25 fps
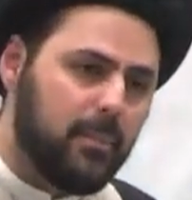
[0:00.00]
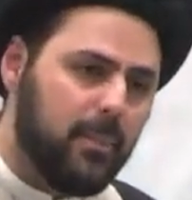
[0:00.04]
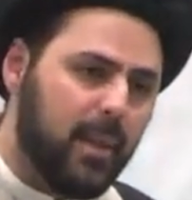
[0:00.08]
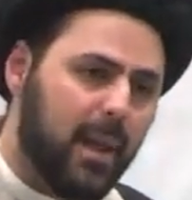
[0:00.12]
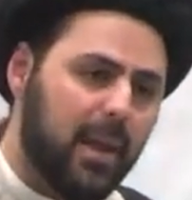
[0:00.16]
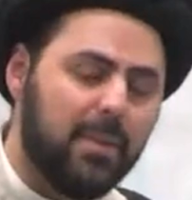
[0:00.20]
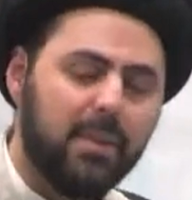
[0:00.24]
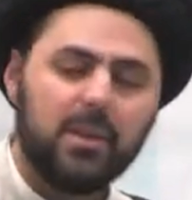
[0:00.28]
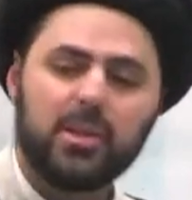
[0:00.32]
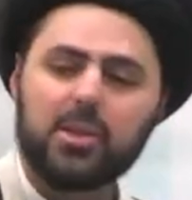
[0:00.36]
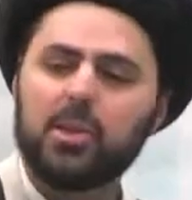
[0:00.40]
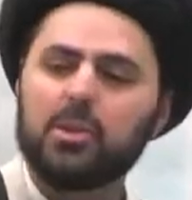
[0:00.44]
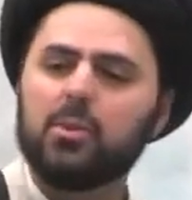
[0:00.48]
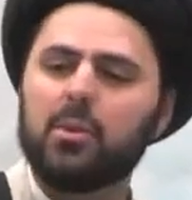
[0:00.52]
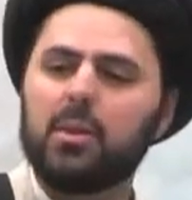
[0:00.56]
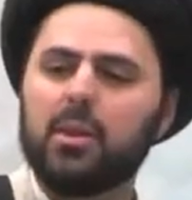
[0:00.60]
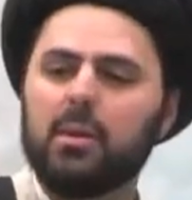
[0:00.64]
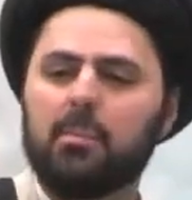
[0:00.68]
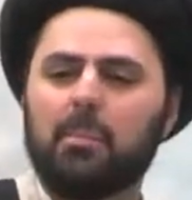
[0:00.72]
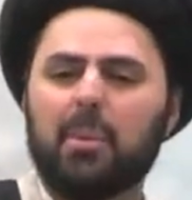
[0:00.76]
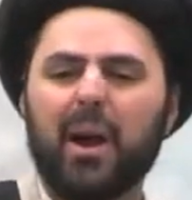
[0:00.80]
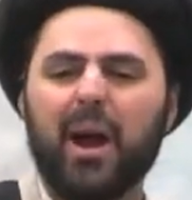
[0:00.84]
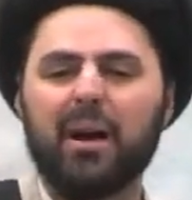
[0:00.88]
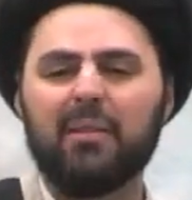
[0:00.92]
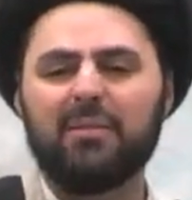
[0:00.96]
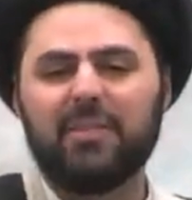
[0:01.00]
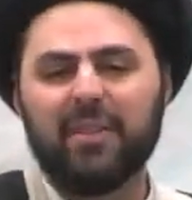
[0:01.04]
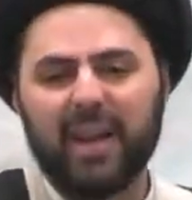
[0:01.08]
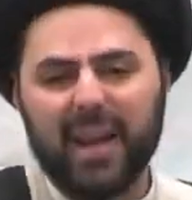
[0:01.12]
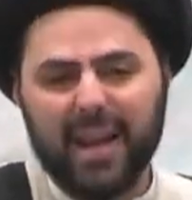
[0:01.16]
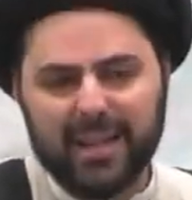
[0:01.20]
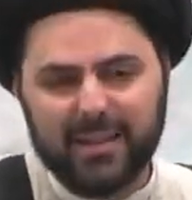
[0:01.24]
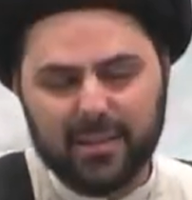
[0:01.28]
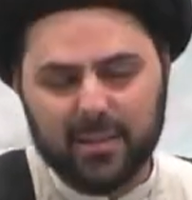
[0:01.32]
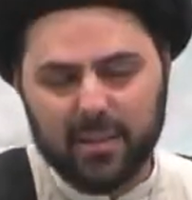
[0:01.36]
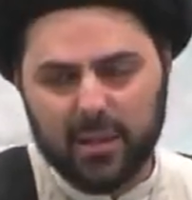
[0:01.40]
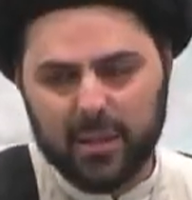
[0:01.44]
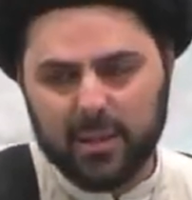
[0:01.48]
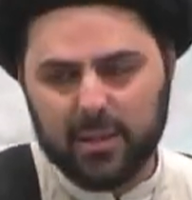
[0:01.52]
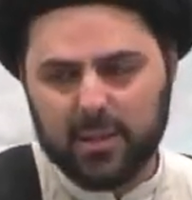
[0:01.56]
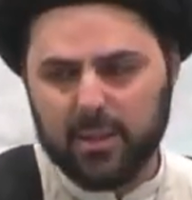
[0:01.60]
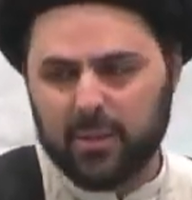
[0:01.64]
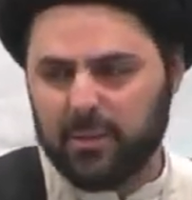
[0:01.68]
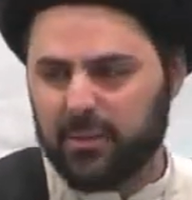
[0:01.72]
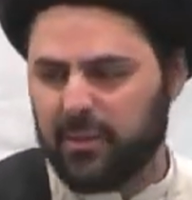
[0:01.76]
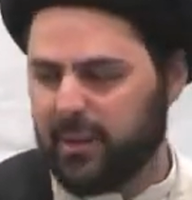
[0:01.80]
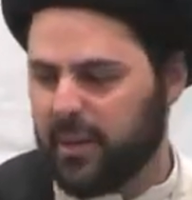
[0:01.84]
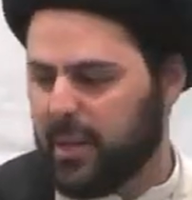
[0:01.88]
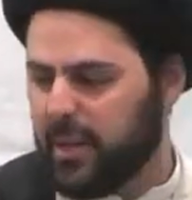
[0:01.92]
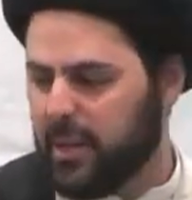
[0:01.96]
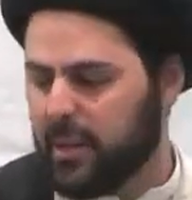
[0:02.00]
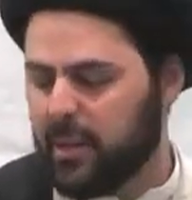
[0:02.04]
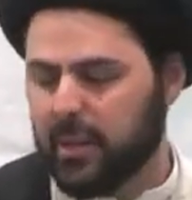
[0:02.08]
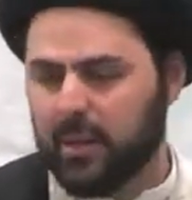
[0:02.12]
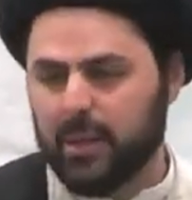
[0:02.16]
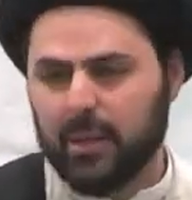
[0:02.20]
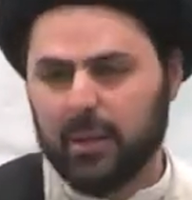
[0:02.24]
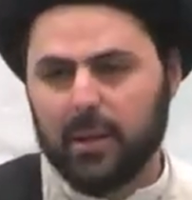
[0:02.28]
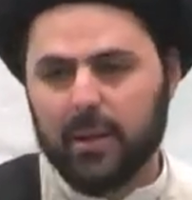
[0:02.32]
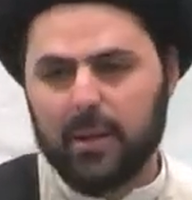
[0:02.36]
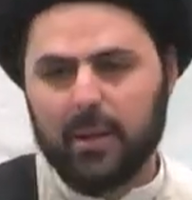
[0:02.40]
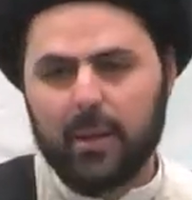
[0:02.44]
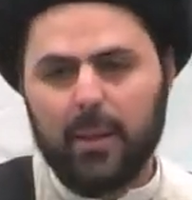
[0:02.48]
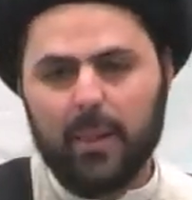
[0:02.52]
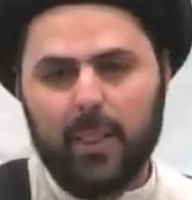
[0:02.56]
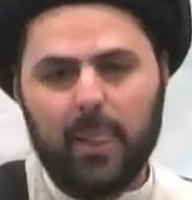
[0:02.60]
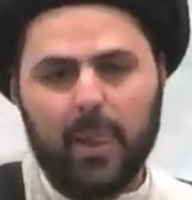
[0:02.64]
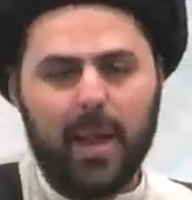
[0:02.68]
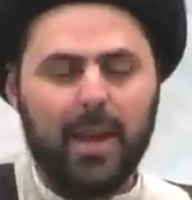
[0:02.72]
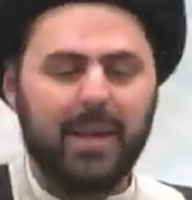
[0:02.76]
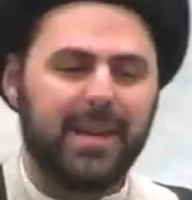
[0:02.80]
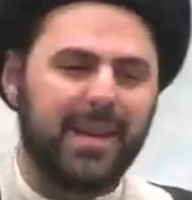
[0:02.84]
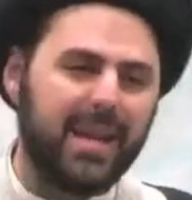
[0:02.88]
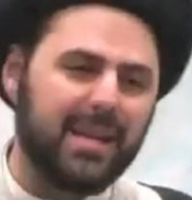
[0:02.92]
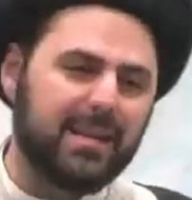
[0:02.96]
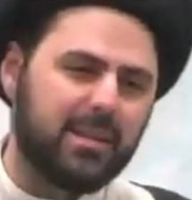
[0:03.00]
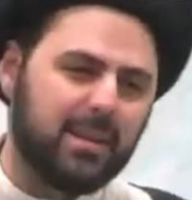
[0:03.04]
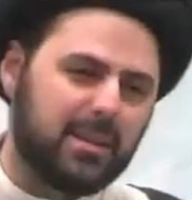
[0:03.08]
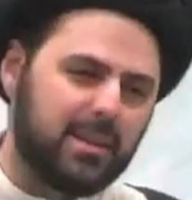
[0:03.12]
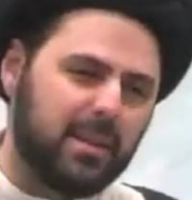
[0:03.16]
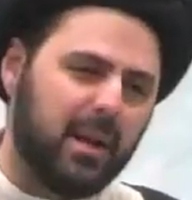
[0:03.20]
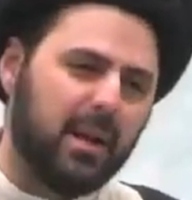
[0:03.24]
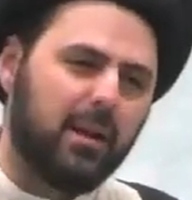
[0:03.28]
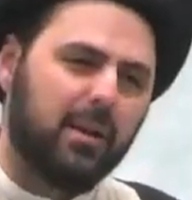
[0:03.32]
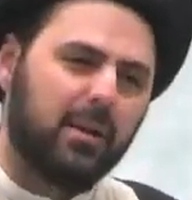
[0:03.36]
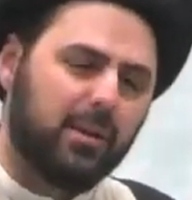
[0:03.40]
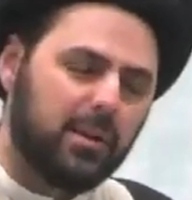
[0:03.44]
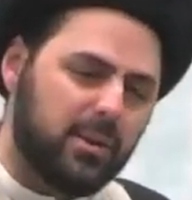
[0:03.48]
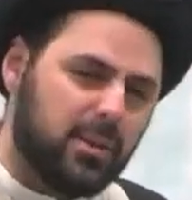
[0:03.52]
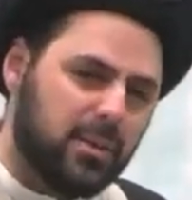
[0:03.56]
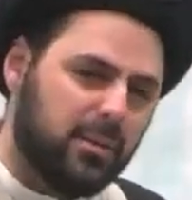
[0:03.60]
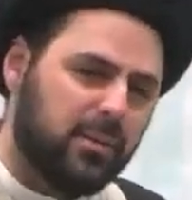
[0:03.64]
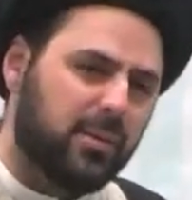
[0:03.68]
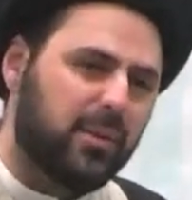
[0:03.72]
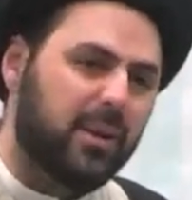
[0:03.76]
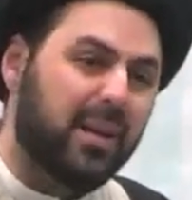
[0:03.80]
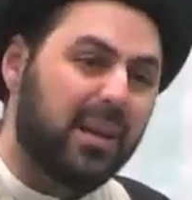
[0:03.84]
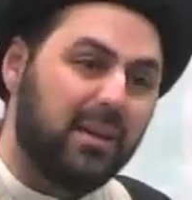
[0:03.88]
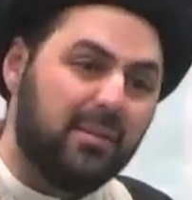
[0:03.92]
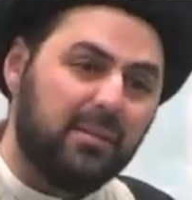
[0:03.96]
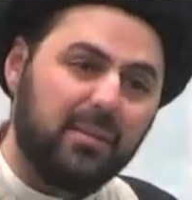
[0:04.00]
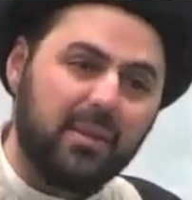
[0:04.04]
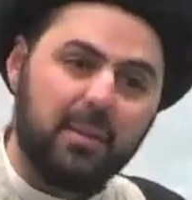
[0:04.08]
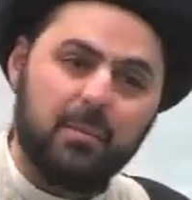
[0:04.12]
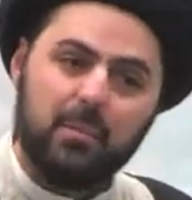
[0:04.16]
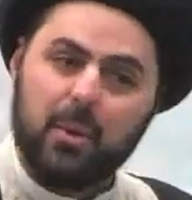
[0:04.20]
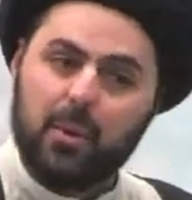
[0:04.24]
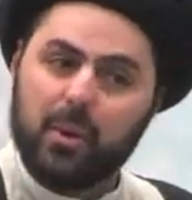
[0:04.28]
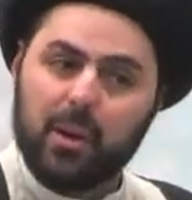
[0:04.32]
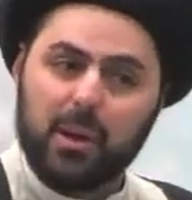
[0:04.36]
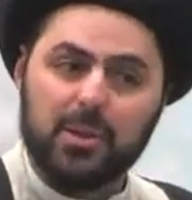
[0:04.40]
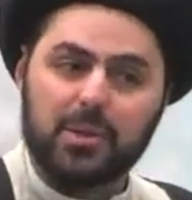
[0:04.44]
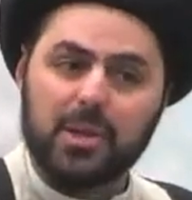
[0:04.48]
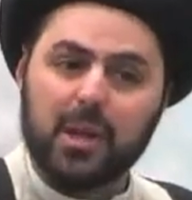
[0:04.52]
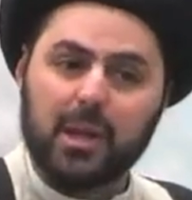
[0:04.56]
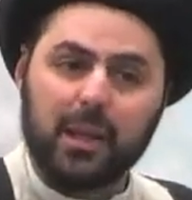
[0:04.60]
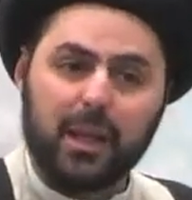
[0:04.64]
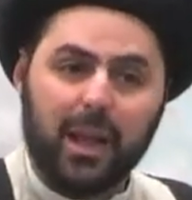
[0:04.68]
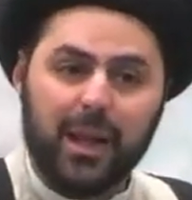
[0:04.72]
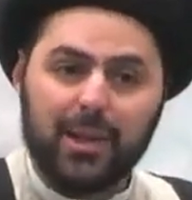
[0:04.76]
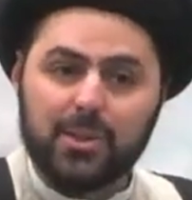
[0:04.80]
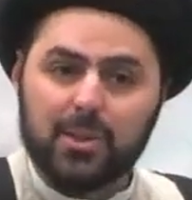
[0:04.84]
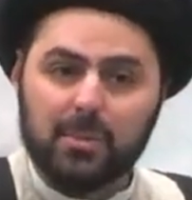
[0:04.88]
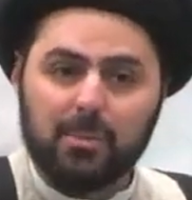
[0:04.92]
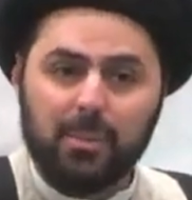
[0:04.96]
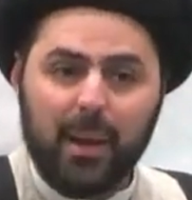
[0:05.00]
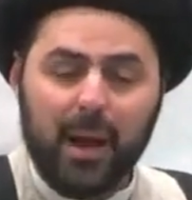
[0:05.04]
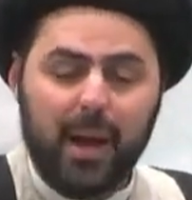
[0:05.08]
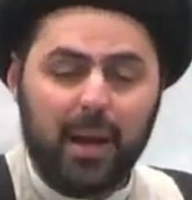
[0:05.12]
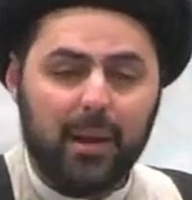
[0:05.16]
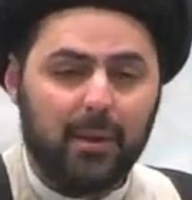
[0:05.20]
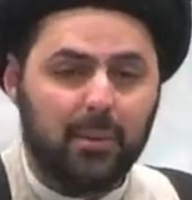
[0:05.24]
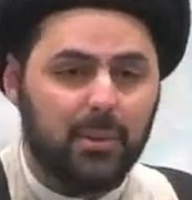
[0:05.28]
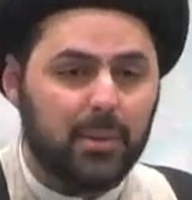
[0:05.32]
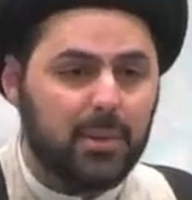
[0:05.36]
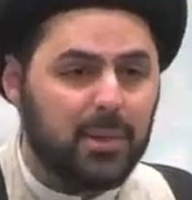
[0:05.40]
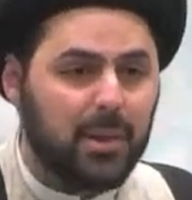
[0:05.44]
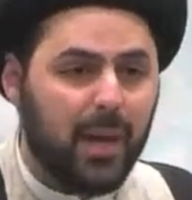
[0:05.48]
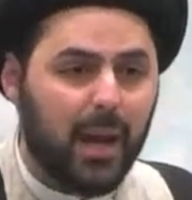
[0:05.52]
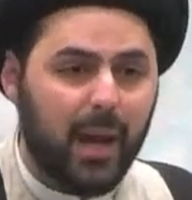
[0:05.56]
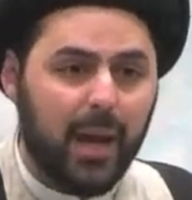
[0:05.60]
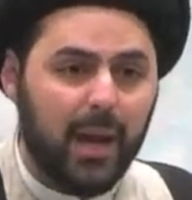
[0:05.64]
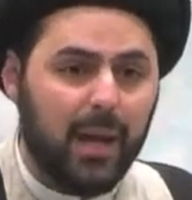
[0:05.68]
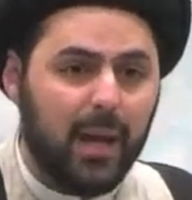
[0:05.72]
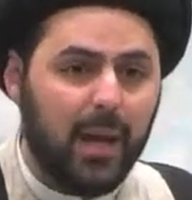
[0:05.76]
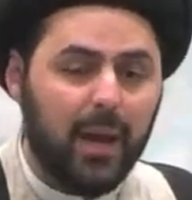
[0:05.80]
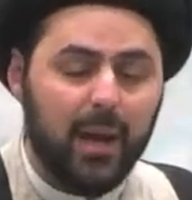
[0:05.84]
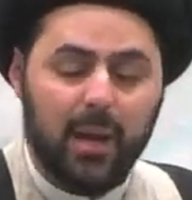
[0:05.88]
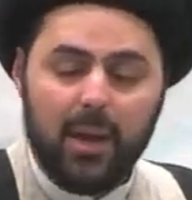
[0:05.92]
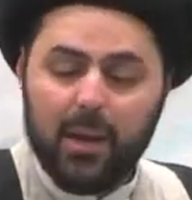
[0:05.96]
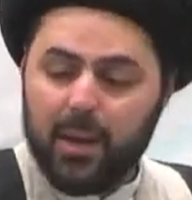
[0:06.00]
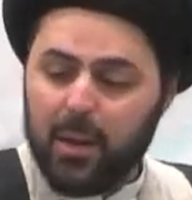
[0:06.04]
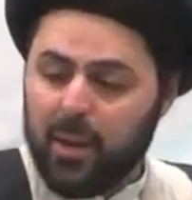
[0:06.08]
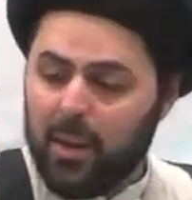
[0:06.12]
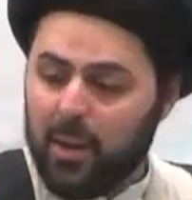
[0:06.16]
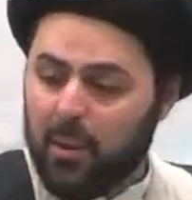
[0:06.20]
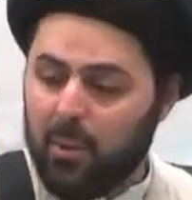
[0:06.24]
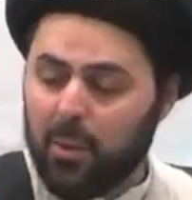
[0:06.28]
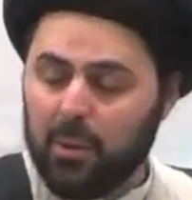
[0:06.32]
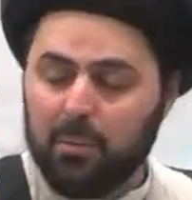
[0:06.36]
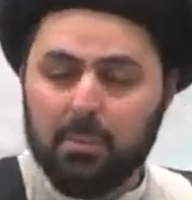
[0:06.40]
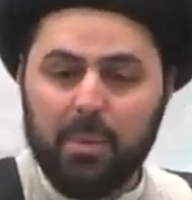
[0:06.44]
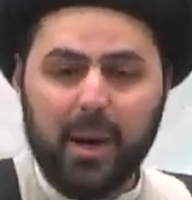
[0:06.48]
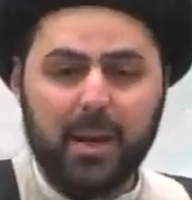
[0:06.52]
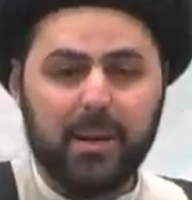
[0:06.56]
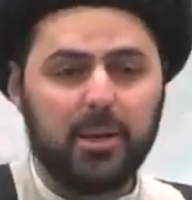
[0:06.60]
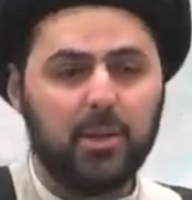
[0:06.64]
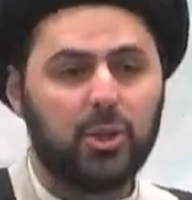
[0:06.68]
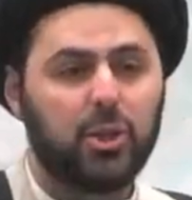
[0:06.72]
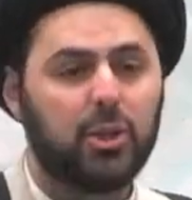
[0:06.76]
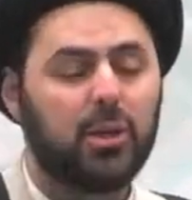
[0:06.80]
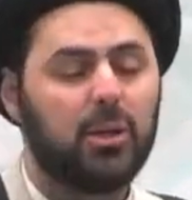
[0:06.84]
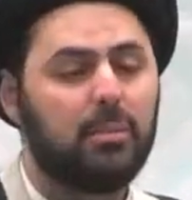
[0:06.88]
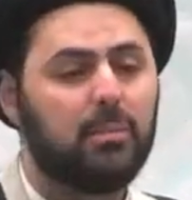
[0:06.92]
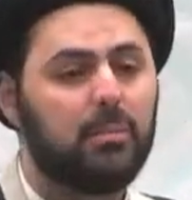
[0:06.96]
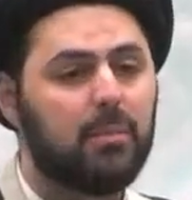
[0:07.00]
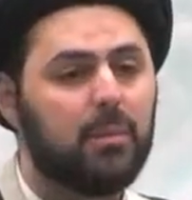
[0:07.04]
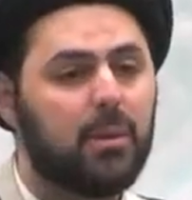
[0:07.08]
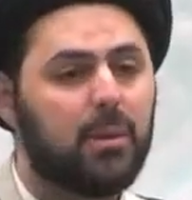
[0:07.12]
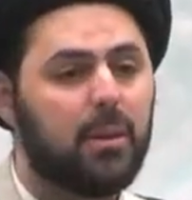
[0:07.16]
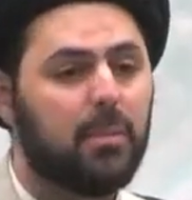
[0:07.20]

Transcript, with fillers: And this is when the Prophet had to intervene and he had to tell her to forgive him or else Allah subhanahu wa ta'ala will punish him.